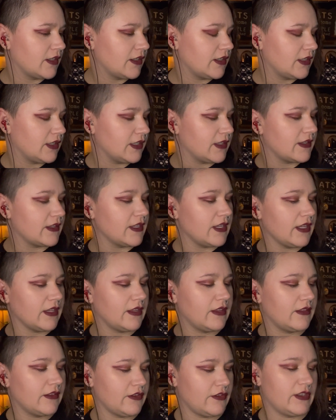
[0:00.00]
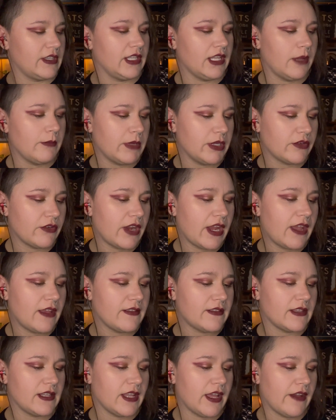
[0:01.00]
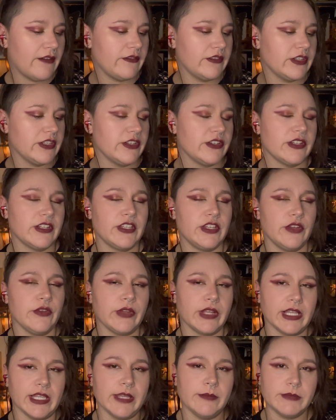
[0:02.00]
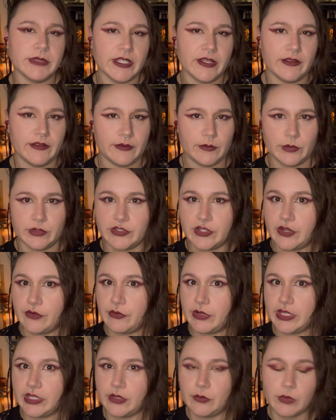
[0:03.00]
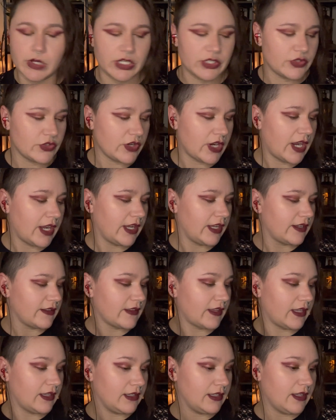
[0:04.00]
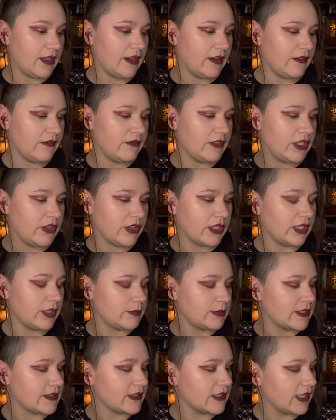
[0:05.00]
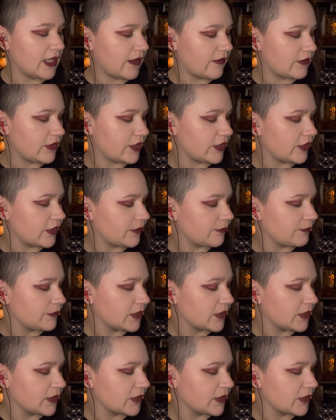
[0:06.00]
let's see, there's lemongrass, lavender, and eucalyptus, which I really want to try because I love eucalyptus and lavender.